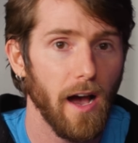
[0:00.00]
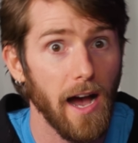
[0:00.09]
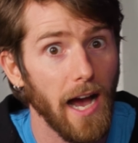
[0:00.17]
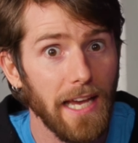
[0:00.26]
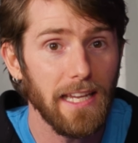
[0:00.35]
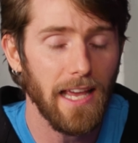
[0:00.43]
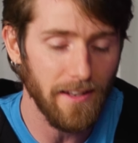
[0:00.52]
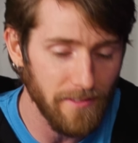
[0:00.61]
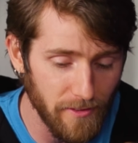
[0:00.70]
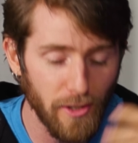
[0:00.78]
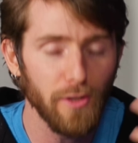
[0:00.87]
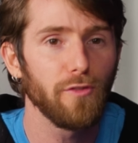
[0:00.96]

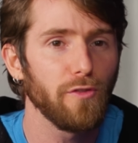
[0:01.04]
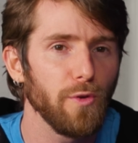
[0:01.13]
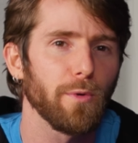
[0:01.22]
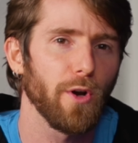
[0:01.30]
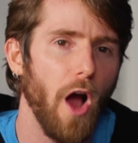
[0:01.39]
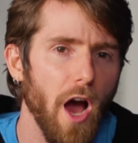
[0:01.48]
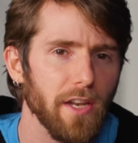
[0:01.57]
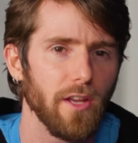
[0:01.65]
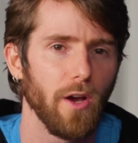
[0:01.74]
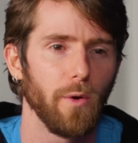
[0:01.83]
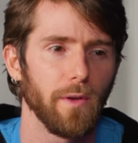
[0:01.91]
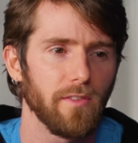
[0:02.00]
high-end consumer
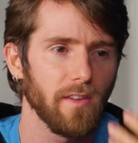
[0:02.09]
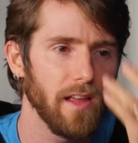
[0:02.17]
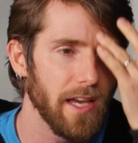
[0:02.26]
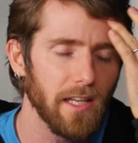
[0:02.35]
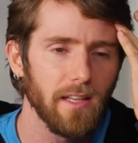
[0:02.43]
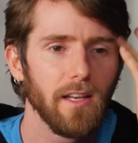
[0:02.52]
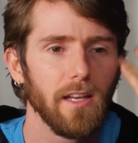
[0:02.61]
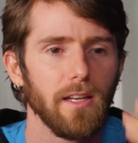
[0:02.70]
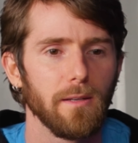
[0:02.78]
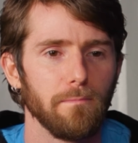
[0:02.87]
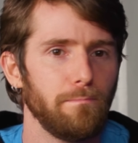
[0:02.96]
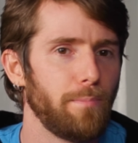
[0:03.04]
audio is like
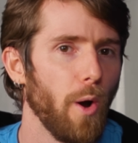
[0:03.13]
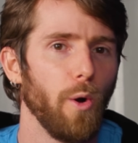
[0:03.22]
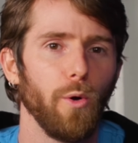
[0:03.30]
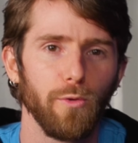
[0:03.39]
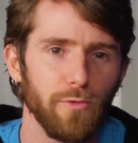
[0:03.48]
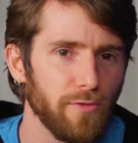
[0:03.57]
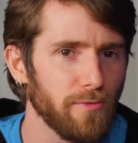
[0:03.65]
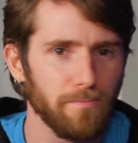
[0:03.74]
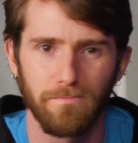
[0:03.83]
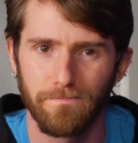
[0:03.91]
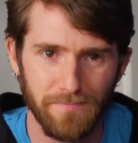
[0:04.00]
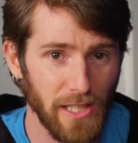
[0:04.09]
Bose,
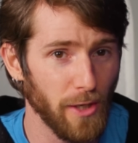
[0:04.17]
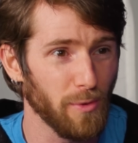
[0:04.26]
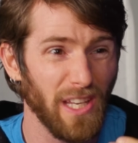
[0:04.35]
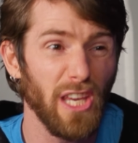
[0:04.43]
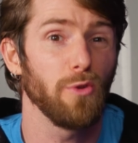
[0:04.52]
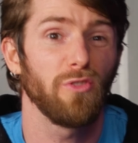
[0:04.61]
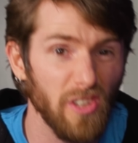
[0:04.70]
you know, Q